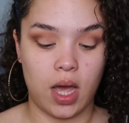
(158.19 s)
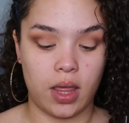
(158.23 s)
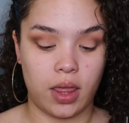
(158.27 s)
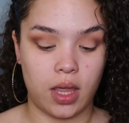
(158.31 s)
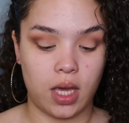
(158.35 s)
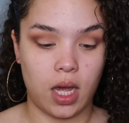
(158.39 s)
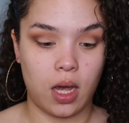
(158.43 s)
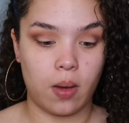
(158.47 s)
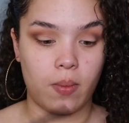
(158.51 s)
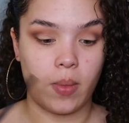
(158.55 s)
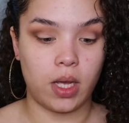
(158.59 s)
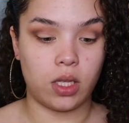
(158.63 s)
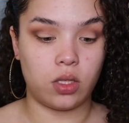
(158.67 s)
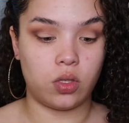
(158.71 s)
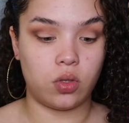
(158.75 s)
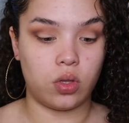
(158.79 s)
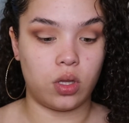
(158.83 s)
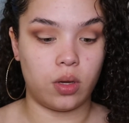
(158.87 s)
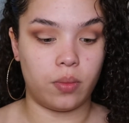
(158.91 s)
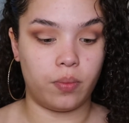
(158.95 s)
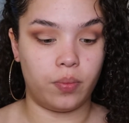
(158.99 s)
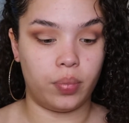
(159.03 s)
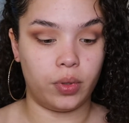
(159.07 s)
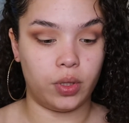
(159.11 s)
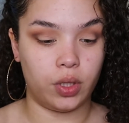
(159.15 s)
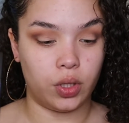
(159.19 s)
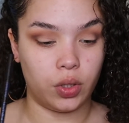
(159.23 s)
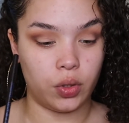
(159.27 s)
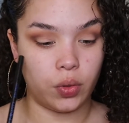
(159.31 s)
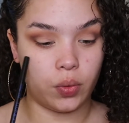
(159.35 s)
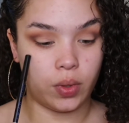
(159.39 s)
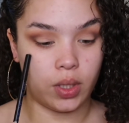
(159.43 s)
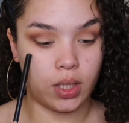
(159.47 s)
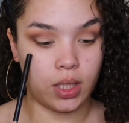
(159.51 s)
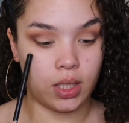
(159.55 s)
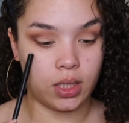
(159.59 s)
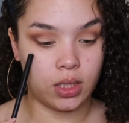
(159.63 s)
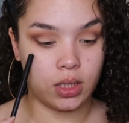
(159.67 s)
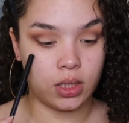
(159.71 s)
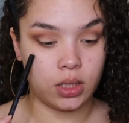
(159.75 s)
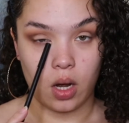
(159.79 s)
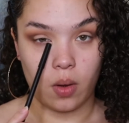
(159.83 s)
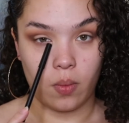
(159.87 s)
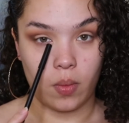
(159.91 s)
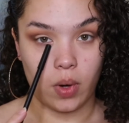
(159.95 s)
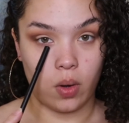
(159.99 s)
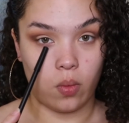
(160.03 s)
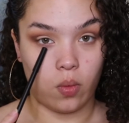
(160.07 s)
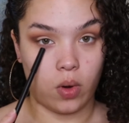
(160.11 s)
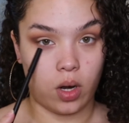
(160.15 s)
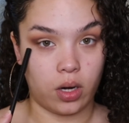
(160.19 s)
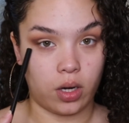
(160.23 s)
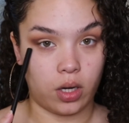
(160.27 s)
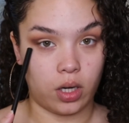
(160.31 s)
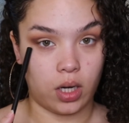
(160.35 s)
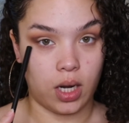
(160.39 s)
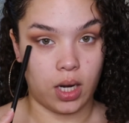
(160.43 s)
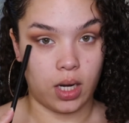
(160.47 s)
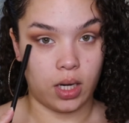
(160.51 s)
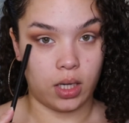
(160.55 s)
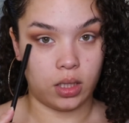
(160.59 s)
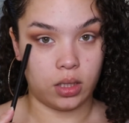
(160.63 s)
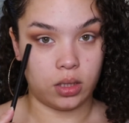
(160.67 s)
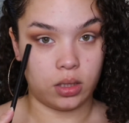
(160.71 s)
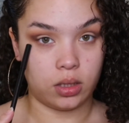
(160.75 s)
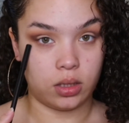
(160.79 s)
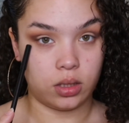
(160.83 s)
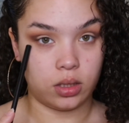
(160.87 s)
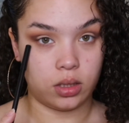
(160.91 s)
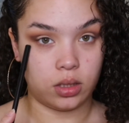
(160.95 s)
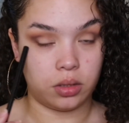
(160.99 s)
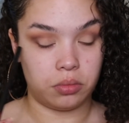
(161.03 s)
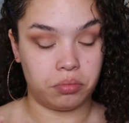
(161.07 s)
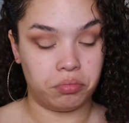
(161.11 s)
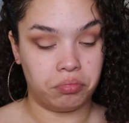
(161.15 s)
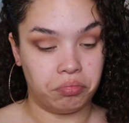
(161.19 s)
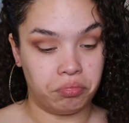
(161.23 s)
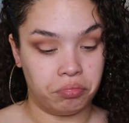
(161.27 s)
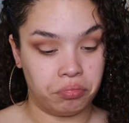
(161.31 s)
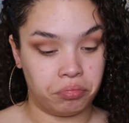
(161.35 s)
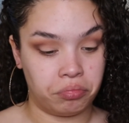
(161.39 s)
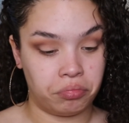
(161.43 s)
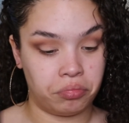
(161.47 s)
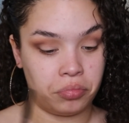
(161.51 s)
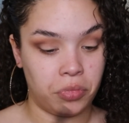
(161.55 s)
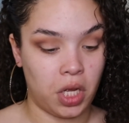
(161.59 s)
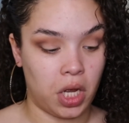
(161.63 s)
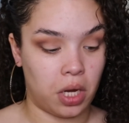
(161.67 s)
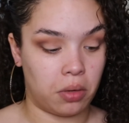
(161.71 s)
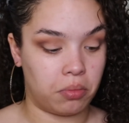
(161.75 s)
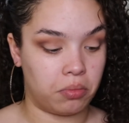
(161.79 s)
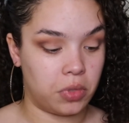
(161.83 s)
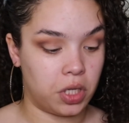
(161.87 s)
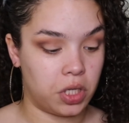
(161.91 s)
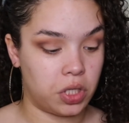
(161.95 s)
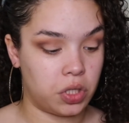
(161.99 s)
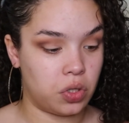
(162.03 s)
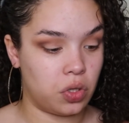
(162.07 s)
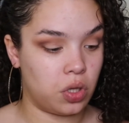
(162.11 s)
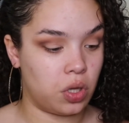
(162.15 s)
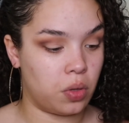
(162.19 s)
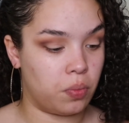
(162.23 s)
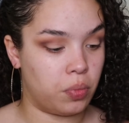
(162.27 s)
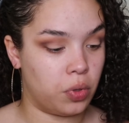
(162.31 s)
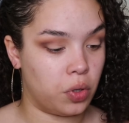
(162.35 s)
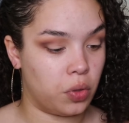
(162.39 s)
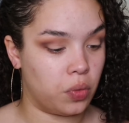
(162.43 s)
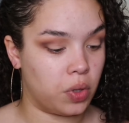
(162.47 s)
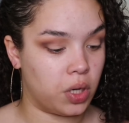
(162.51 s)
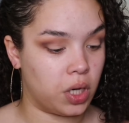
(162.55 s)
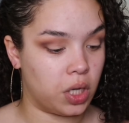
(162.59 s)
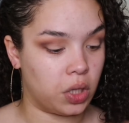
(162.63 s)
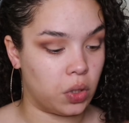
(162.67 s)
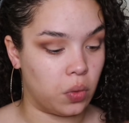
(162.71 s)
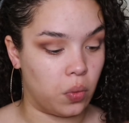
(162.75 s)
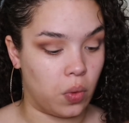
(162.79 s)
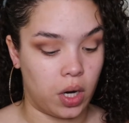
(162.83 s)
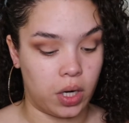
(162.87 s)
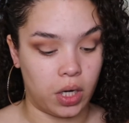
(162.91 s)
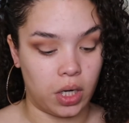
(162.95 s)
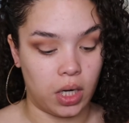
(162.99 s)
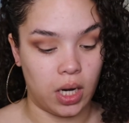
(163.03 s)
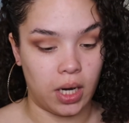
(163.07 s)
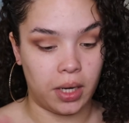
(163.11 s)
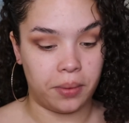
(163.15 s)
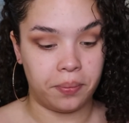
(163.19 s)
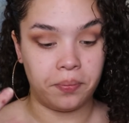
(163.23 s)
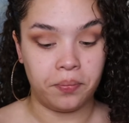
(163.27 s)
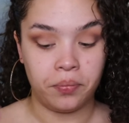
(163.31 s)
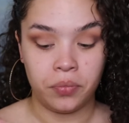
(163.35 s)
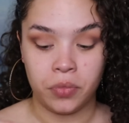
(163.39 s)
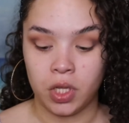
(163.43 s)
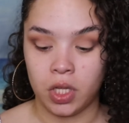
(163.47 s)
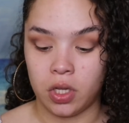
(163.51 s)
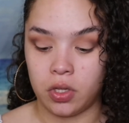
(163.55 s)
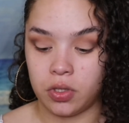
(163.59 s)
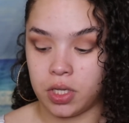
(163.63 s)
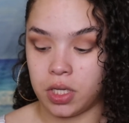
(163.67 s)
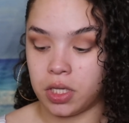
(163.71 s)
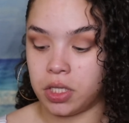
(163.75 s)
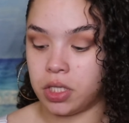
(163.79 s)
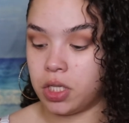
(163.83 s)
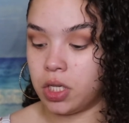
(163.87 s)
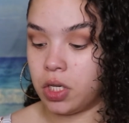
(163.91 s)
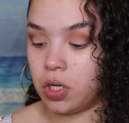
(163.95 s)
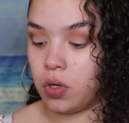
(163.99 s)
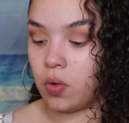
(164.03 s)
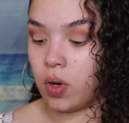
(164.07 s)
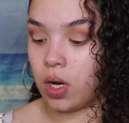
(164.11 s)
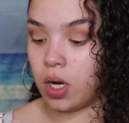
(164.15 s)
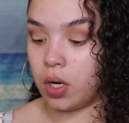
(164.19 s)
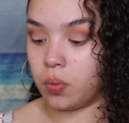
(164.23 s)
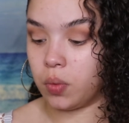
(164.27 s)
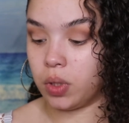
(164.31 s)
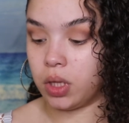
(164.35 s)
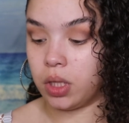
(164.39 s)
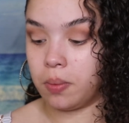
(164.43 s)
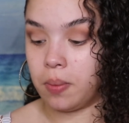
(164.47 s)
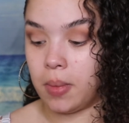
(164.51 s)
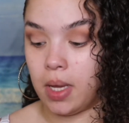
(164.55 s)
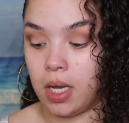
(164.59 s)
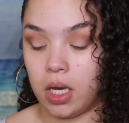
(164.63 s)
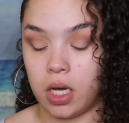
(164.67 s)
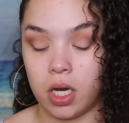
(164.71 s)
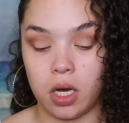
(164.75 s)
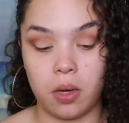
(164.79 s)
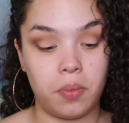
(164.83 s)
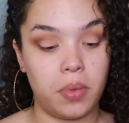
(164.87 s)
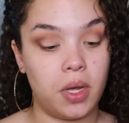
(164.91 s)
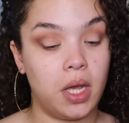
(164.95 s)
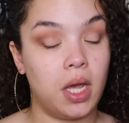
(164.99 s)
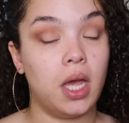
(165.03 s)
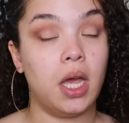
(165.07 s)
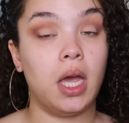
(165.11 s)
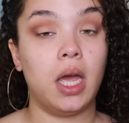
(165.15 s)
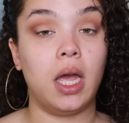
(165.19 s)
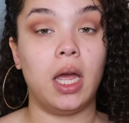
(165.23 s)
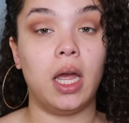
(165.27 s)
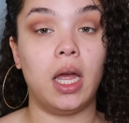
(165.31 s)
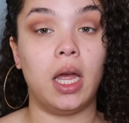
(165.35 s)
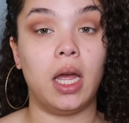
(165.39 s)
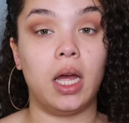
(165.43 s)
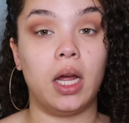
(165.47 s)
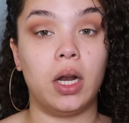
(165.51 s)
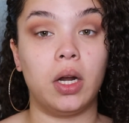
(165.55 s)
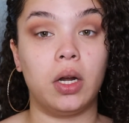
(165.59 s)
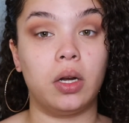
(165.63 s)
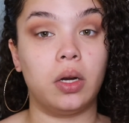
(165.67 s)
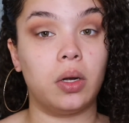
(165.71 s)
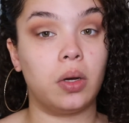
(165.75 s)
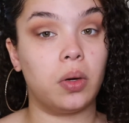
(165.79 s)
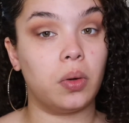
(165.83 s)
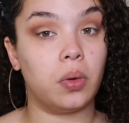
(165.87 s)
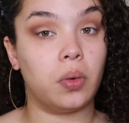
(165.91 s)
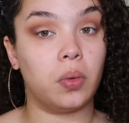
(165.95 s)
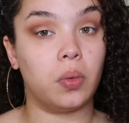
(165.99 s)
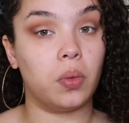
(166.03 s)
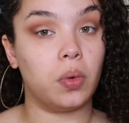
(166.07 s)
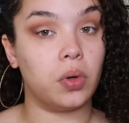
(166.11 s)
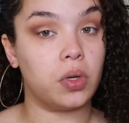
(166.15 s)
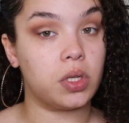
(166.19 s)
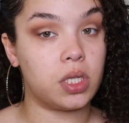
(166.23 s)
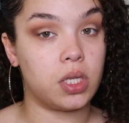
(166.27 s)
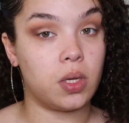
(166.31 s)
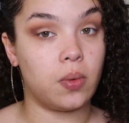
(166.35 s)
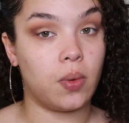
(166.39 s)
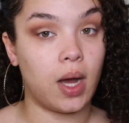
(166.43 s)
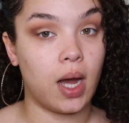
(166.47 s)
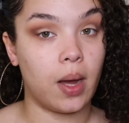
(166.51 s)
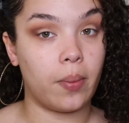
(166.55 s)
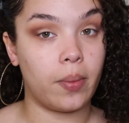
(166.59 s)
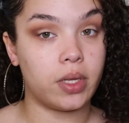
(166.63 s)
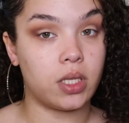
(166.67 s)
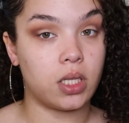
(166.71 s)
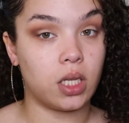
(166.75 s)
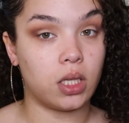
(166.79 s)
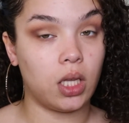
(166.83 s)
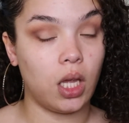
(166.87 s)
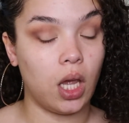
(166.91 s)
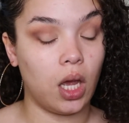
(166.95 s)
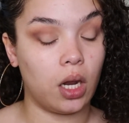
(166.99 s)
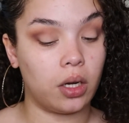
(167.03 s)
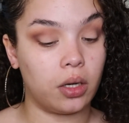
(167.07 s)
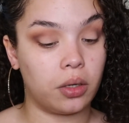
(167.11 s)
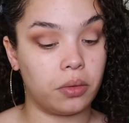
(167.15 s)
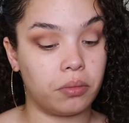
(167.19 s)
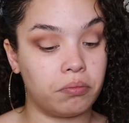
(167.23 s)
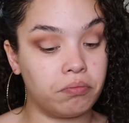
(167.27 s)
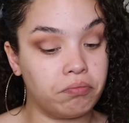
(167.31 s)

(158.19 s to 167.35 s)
I think I might do the blue one on my waterline. Yeah, let's do the blue one on the waterline. Let's continue on with the makeup and we'll see what happens at the end.